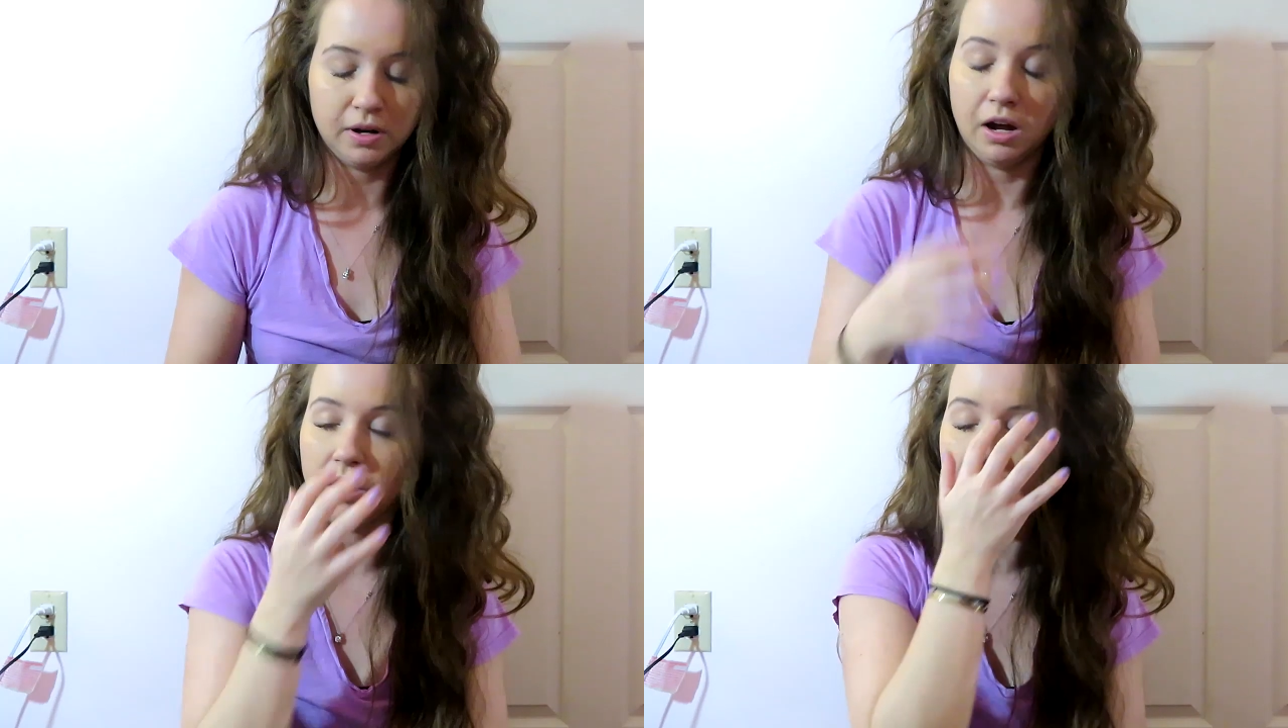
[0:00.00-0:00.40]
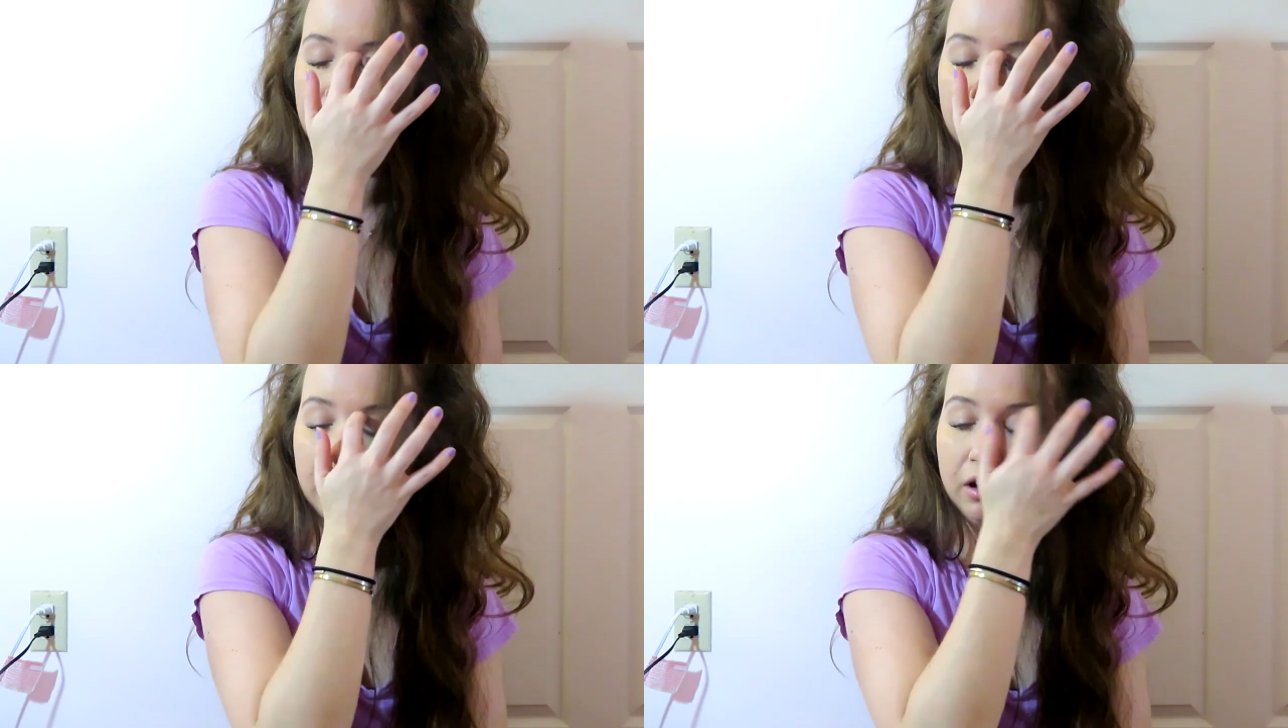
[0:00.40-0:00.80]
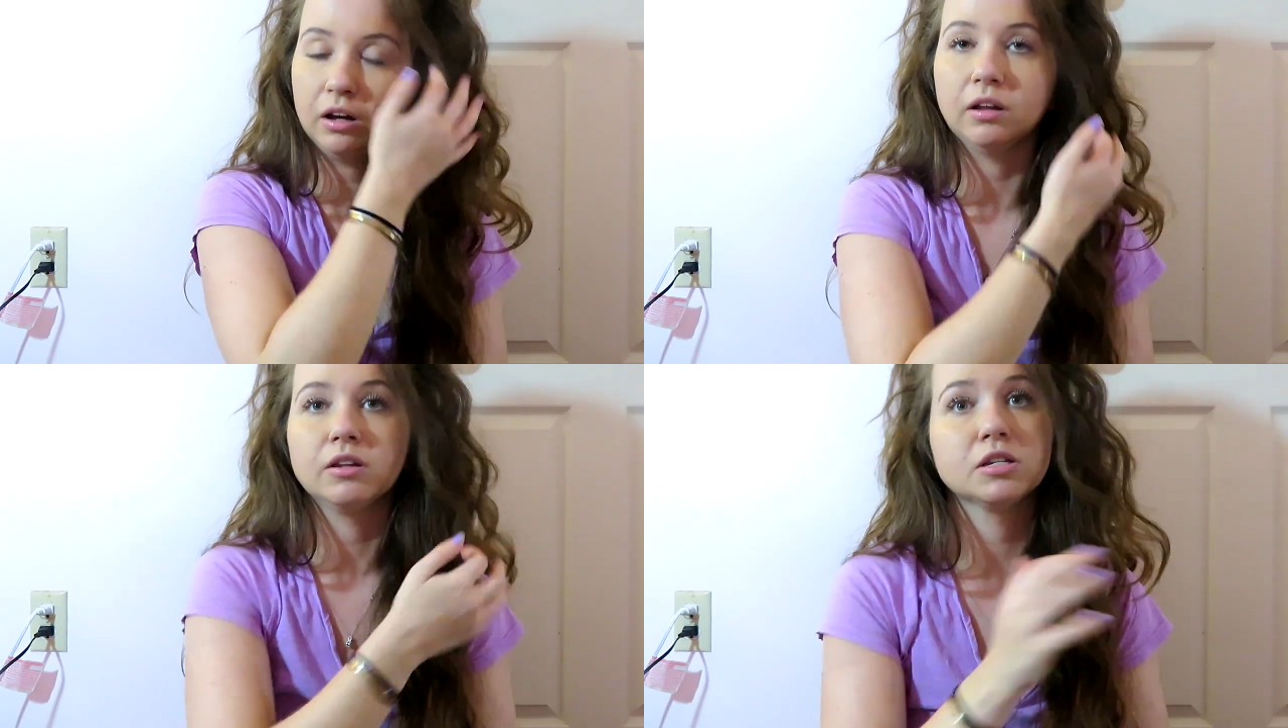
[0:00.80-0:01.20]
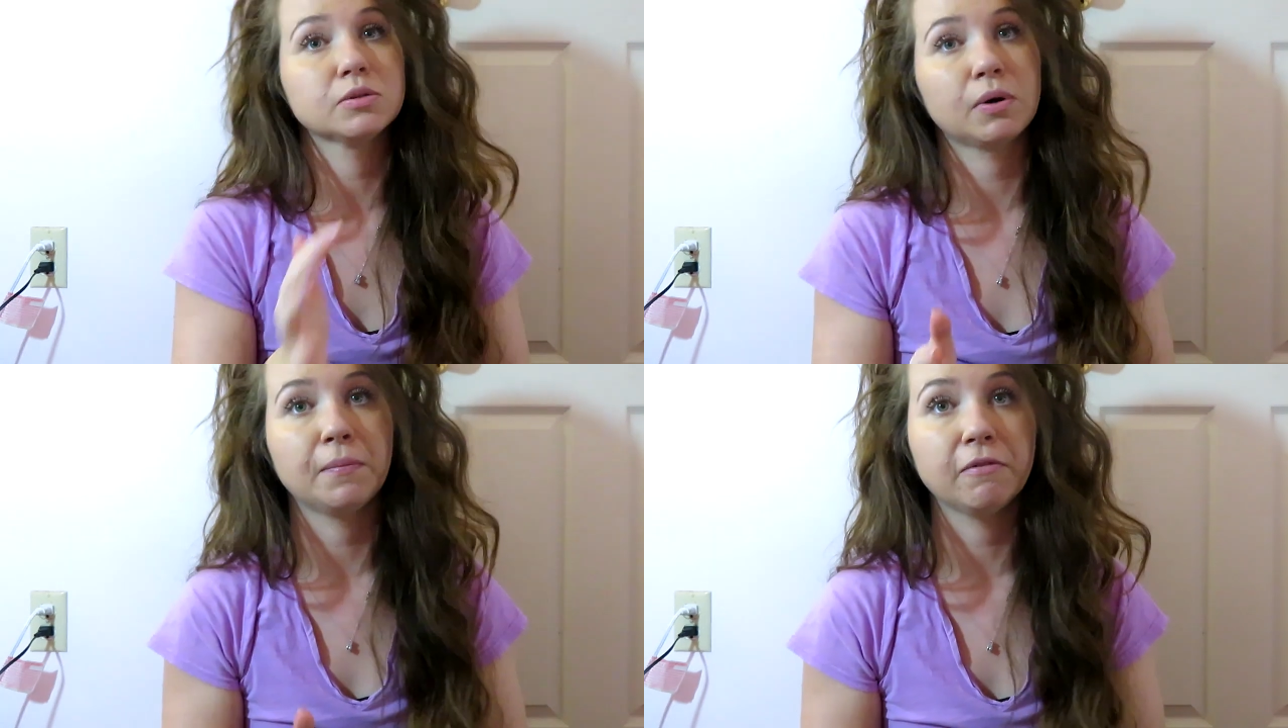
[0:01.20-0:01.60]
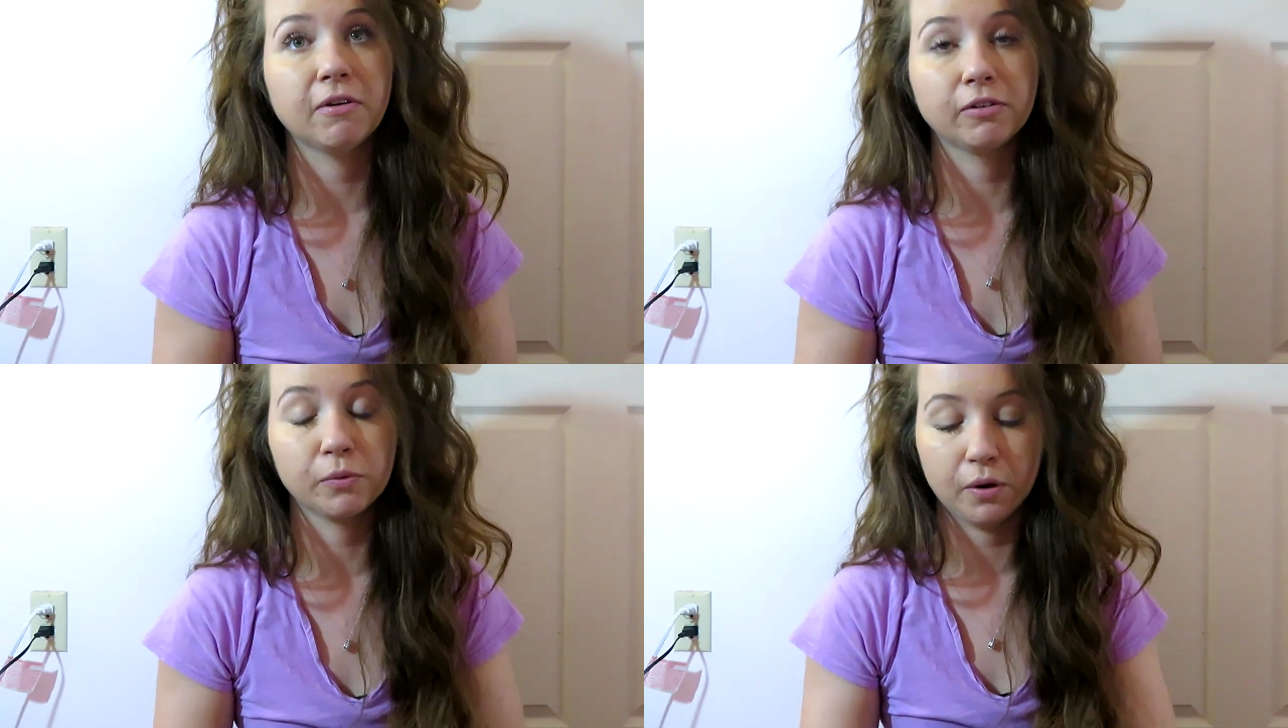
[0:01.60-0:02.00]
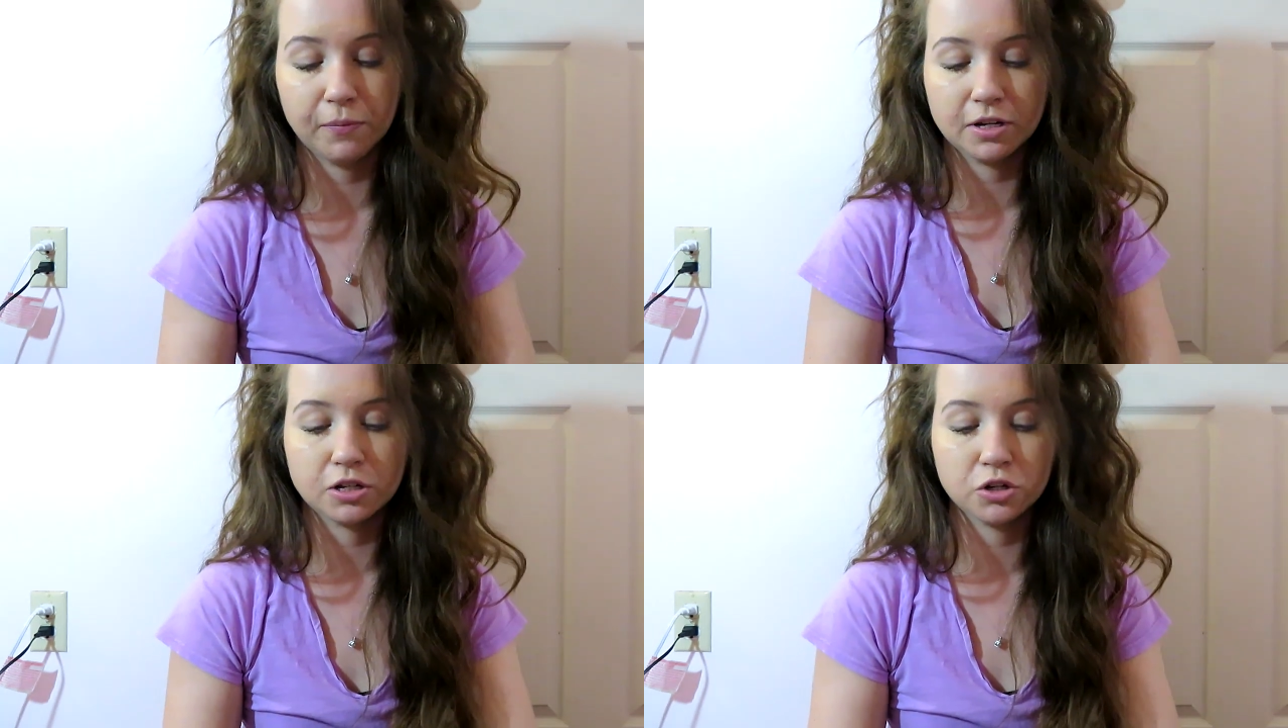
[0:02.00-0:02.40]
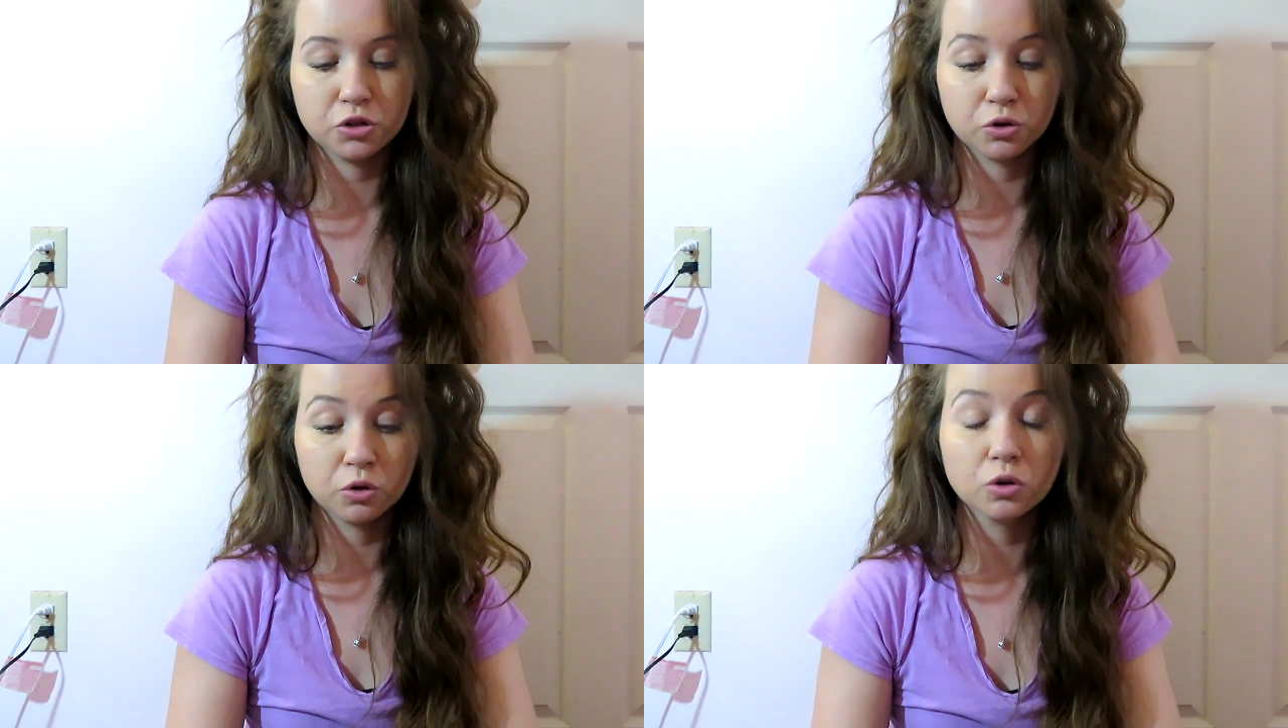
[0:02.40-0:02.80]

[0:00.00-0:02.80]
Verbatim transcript: I think this is probably my favorite one because it's